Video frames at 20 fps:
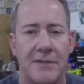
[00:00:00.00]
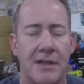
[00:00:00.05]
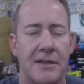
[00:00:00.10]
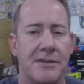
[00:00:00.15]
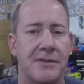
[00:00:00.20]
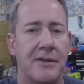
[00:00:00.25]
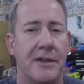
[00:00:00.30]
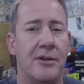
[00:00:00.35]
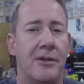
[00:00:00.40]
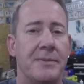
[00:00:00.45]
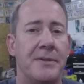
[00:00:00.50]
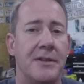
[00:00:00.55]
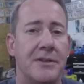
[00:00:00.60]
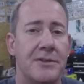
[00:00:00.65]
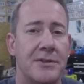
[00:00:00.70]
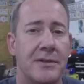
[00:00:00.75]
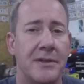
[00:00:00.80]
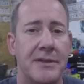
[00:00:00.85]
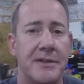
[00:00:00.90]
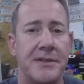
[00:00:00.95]
So I hope you
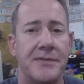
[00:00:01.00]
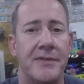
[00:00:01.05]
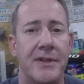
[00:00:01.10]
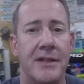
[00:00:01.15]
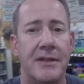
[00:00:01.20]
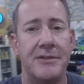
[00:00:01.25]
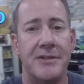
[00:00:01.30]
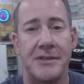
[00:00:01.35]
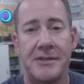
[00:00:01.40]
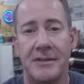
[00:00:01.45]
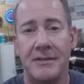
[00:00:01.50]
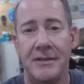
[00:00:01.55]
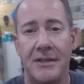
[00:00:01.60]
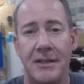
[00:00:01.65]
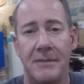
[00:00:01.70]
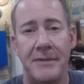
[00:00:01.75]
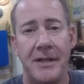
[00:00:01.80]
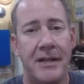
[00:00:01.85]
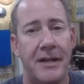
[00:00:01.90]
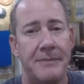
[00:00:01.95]
enjoyed this video just a little
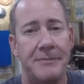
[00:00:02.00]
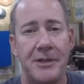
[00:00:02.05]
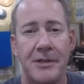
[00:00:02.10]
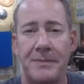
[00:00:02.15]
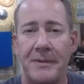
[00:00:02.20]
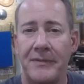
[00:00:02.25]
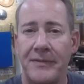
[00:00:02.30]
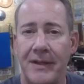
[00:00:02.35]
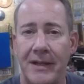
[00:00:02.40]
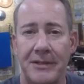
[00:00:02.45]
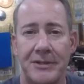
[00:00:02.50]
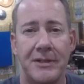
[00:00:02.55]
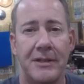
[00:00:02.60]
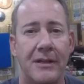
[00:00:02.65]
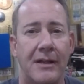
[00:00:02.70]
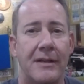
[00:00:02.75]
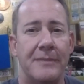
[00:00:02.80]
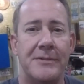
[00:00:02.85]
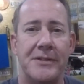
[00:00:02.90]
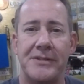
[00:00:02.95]
bit. I'm no professional.
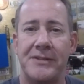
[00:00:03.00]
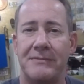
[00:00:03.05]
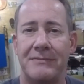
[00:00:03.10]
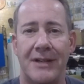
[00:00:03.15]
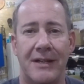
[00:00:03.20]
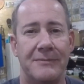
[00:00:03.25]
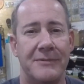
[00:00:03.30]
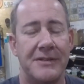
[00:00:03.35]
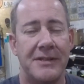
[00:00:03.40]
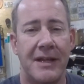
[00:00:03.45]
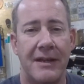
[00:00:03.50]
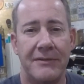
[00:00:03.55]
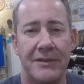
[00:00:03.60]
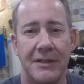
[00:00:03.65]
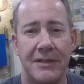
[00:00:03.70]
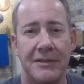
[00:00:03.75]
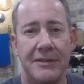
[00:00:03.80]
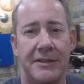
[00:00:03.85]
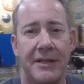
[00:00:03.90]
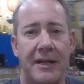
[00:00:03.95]
I'm just having a
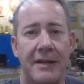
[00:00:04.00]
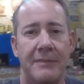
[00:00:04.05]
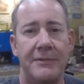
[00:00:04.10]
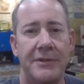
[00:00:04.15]
good time